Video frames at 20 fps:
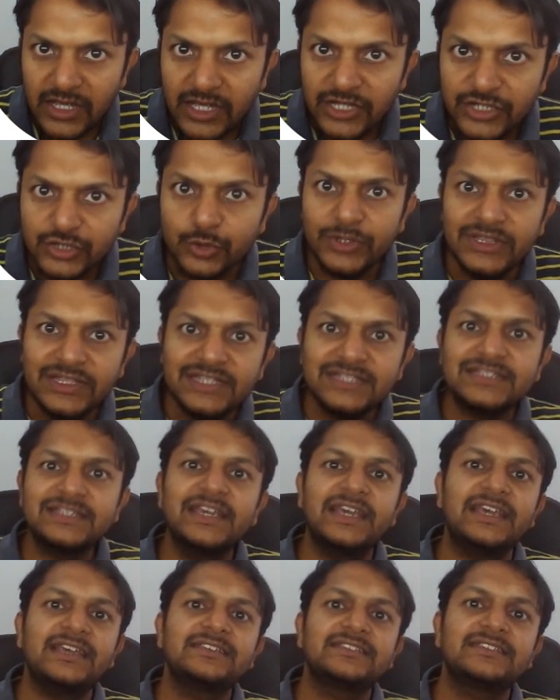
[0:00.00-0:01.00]
So in this
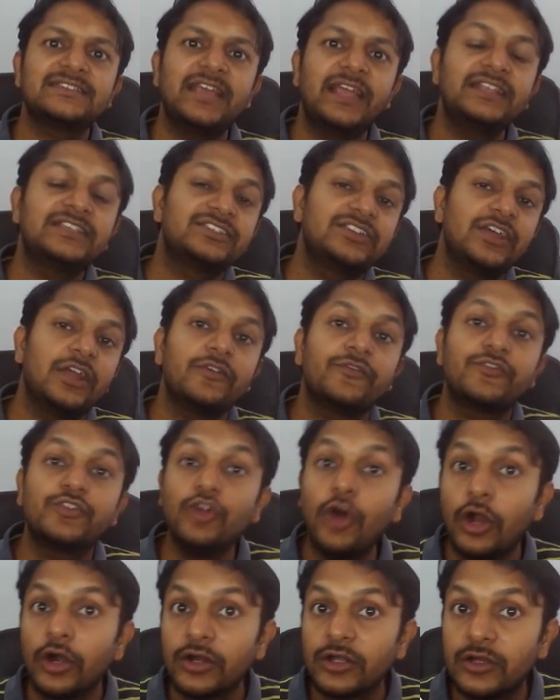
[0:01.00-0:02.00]
case, instead of
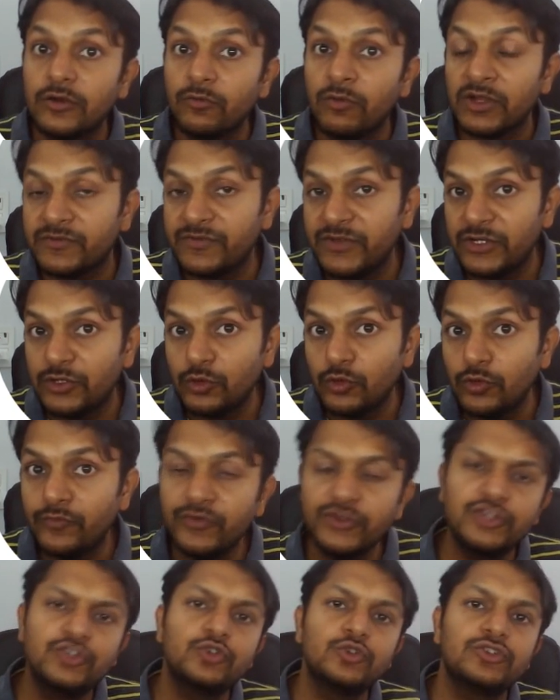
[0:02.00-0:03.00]
torque, what we do,
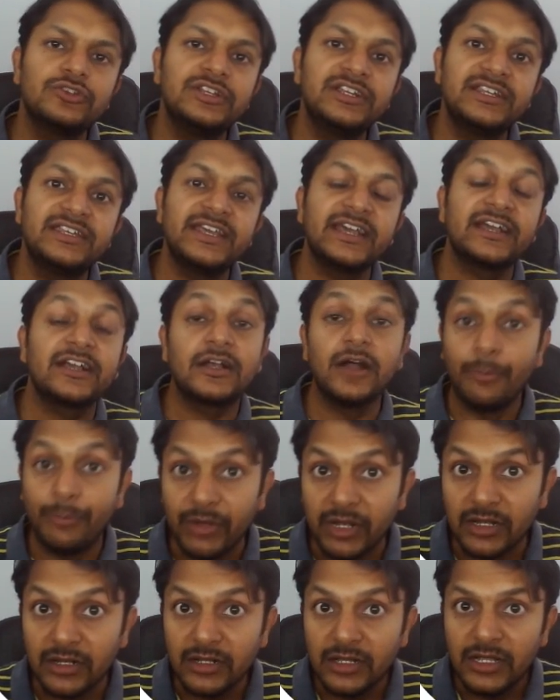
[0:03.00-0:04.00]
we usually take
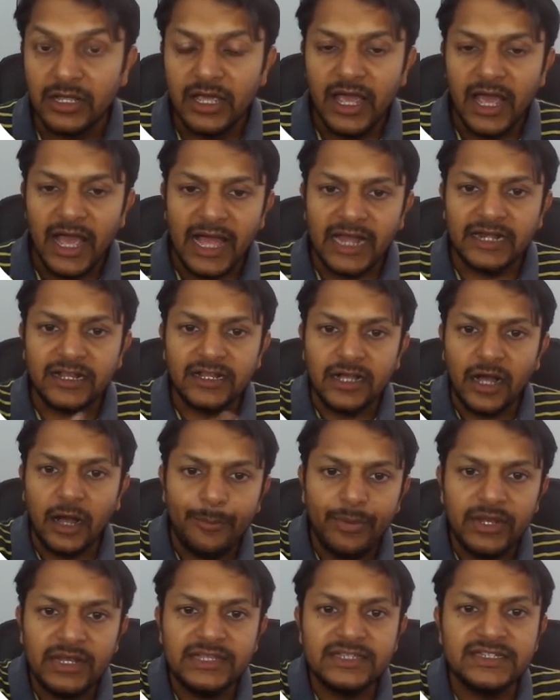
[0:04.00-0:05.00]
couple. And
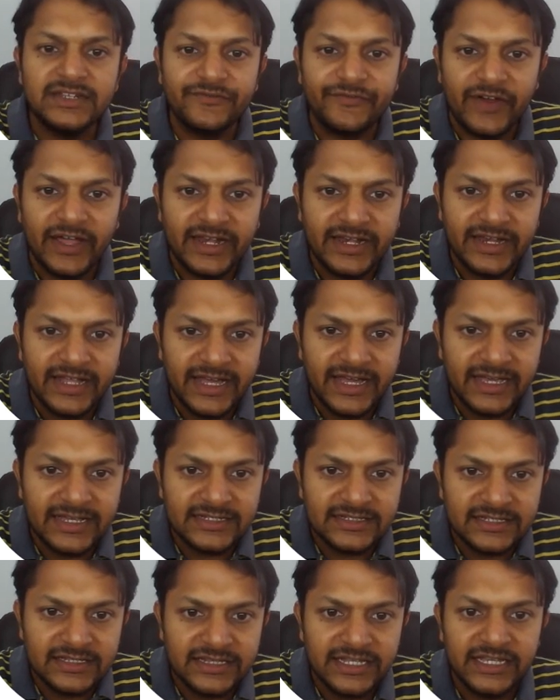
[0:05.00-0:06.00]
couple is defined
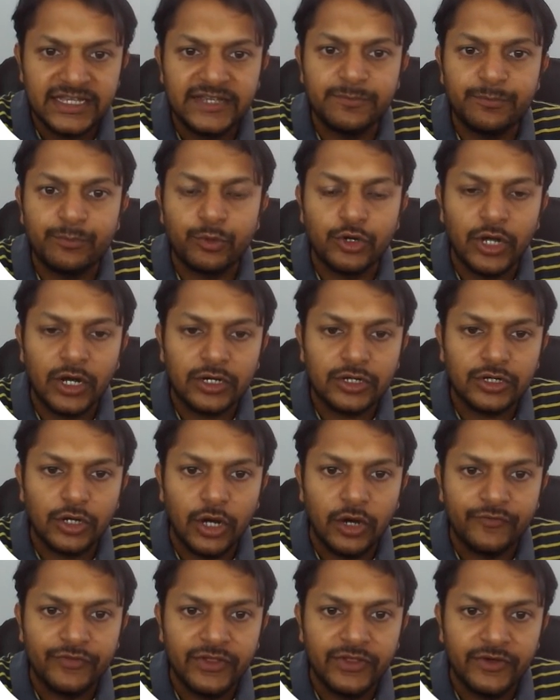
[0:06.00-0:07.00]
as the product
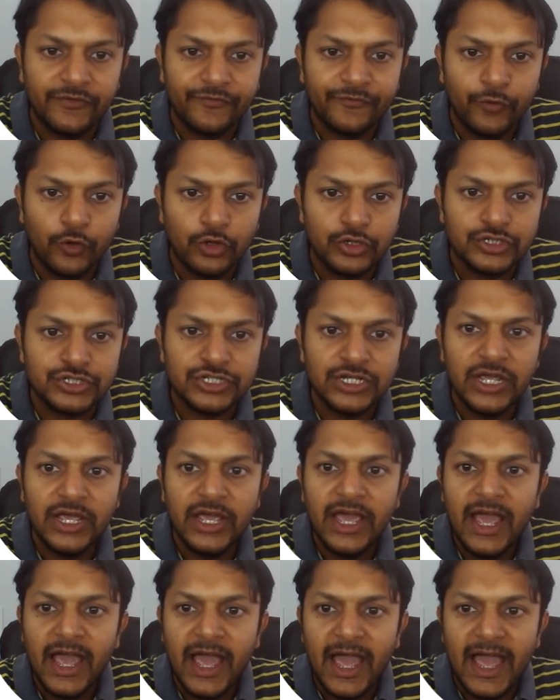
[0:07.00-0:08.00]
of the force
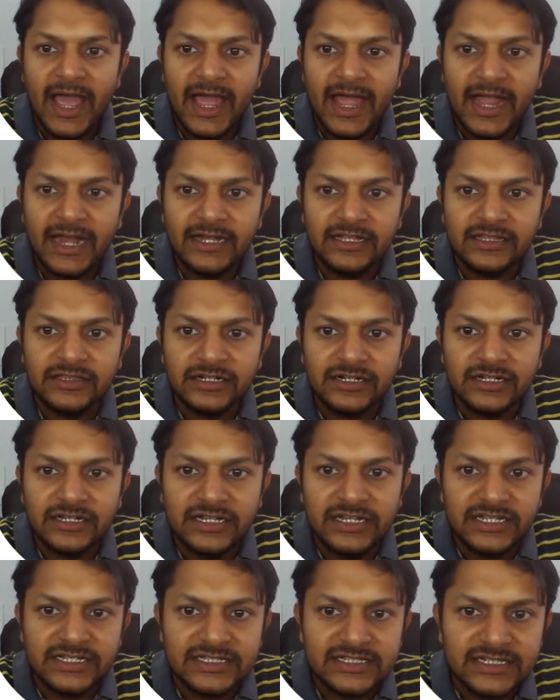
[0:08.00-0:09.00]
and the
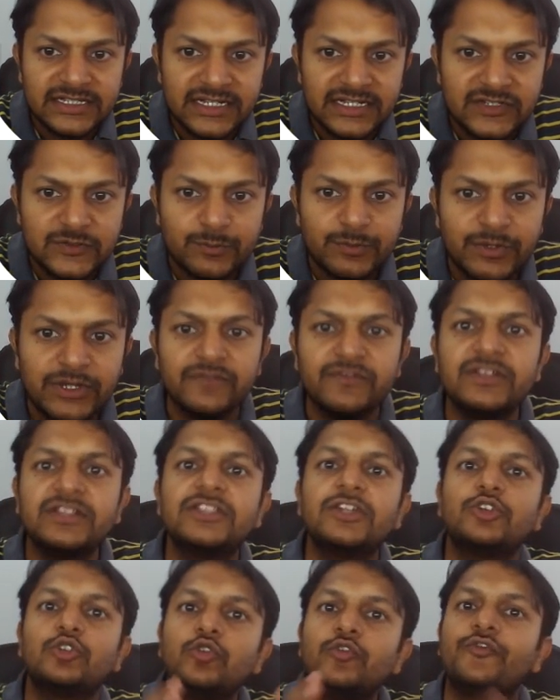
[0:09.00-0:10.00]
distance between
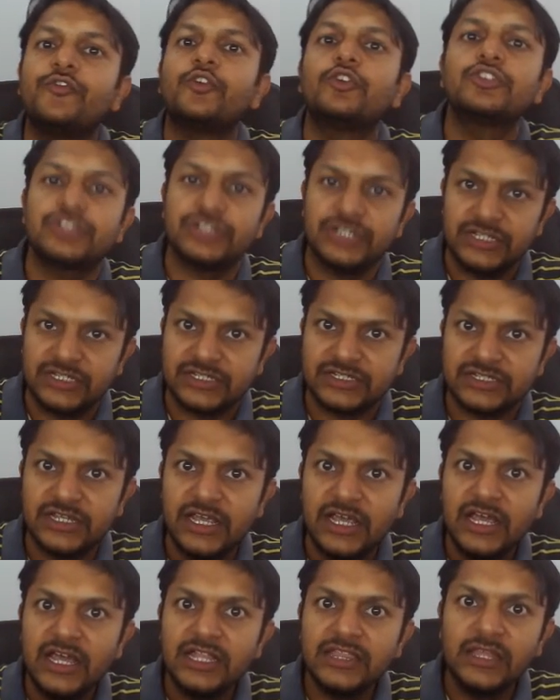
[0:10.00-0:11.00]
the two forces,
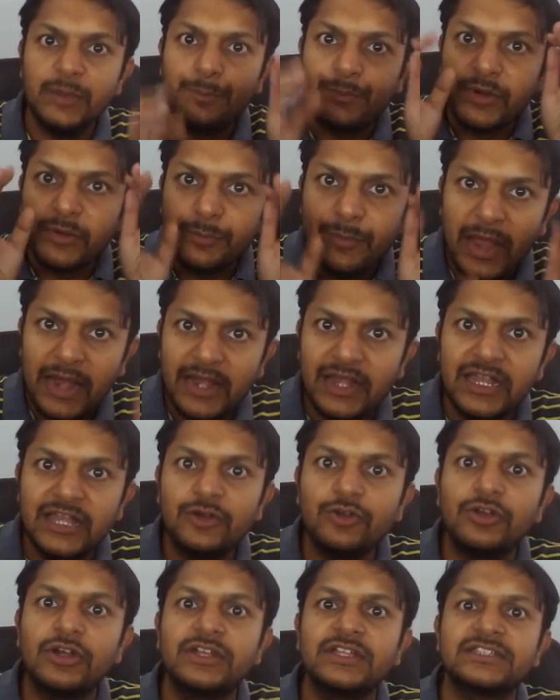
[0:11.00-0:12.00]
the
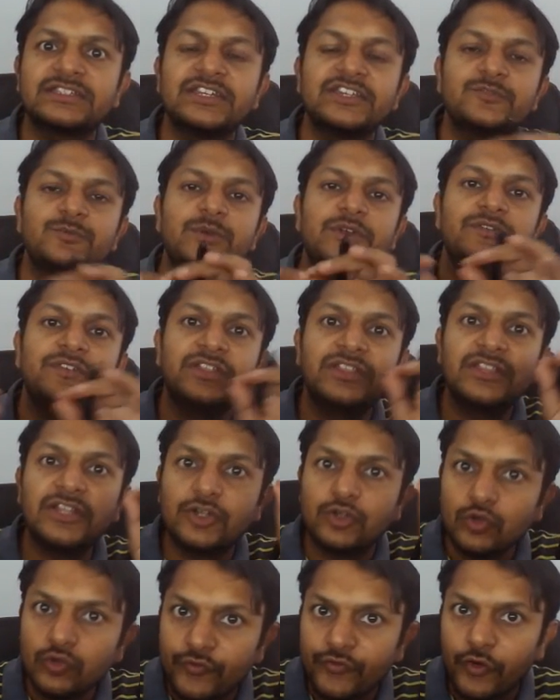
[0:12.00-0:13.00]
perpendicular distance between the
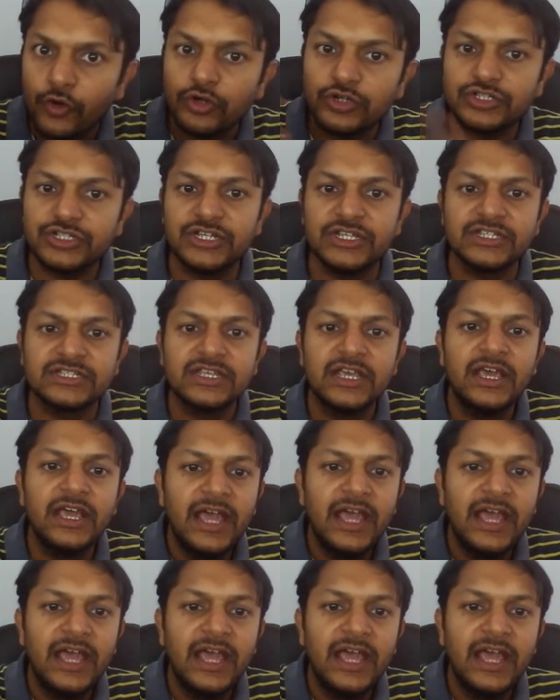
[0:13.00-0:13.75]
two forces.